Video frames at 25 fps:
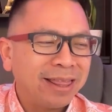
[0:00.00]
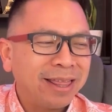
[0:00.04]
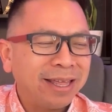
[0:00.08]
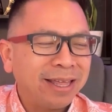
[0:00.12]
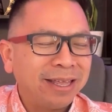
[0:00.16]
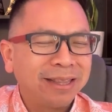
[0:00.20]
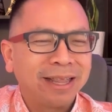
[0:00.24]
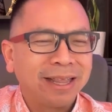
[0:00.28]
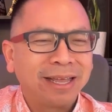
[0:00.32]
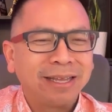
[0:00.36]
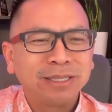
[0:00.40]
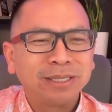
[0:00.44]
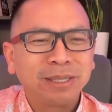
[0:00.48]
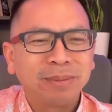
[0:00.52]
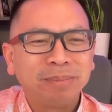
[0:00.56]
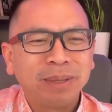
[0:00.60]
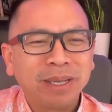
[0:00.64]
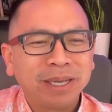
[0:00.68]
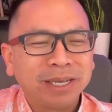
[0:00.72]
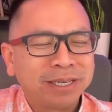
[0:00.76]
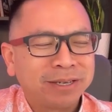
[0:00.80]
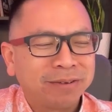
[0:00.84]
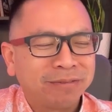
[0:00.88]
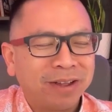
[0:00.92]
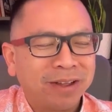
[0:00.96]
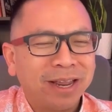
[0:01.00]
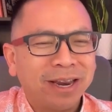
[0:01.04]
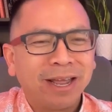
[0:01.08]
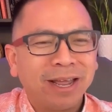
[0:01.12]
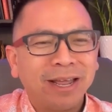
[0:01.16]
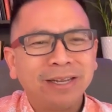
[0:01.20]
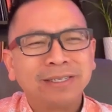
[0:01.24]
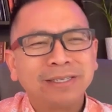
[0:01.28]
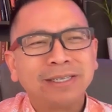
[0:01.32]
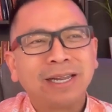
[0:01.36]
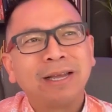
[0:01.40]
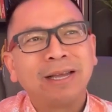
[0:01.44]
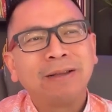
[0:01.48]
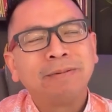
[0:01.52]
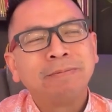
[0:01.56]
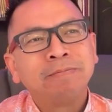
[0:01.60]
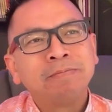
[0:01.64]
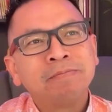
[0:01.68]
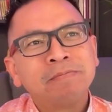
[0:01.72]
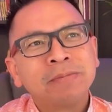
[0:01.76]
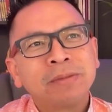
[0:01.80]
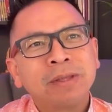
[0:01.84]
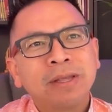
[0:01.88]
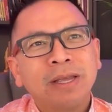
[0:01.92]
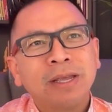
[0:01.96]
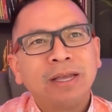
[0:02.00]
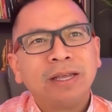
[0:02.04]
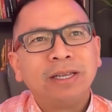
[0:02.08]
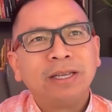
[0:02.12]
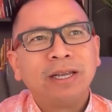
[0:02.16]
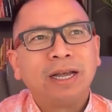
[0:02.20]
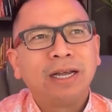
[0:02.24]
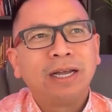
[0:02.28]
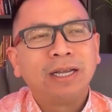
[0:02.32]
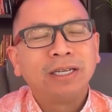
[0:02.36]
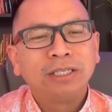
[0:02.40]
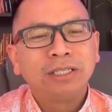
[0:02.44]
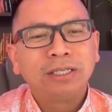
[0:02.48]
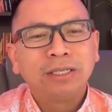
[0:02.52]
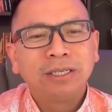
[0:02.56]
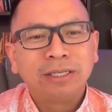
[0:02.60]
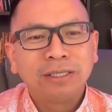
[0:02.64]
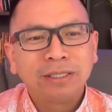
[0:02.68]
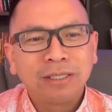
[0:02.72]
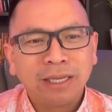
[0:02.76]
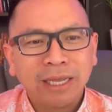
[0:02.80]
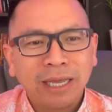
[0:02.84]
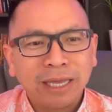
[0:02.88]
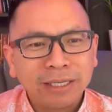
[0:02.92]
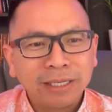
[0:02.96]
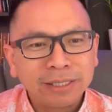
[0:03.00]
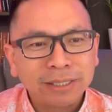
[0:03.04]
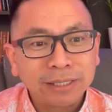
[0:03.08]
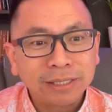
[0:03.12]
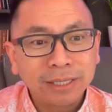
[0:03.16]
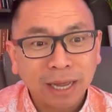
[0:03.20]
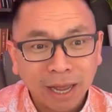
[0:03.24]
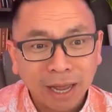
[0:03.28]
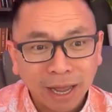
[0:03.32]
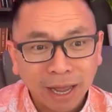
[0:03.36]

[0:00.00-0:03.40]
think that's the biggest fight is like, it's